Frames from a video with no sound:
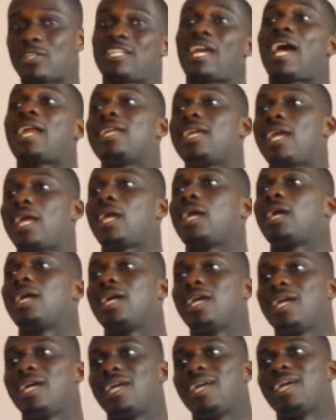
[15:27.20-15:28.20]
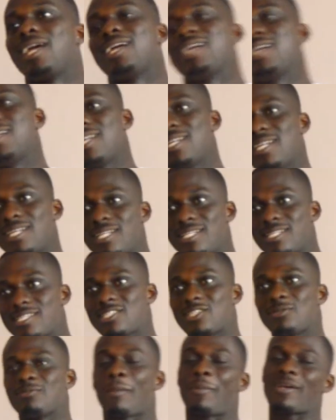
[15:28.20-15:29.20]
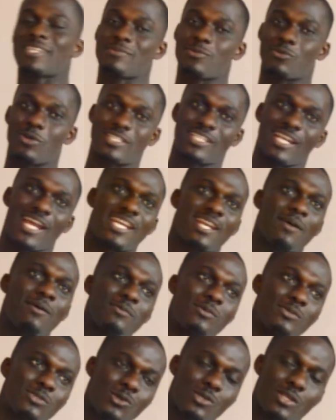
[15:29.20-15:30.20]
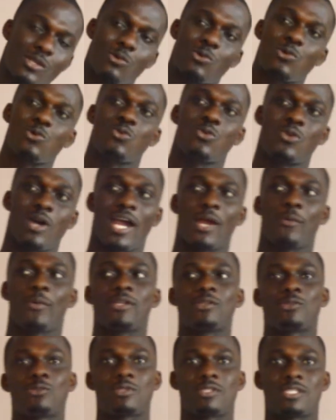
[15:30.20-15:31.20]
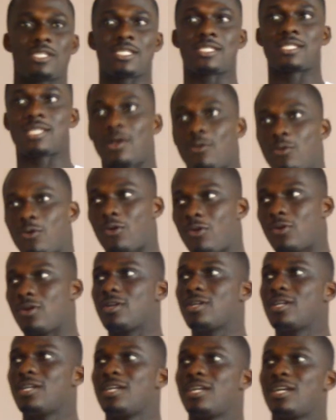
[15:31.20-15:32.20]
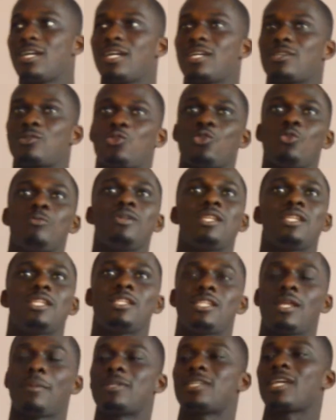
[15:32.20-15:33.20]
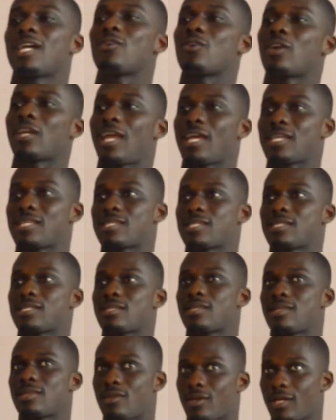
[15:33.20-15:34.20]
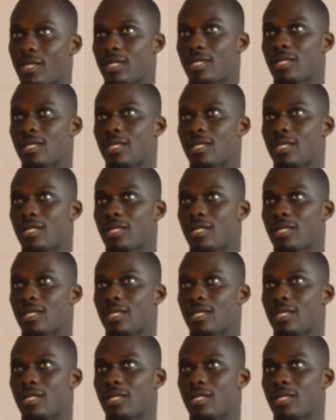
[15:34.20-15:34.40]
China. It's number of people China. So I went to teach our school in China class 3.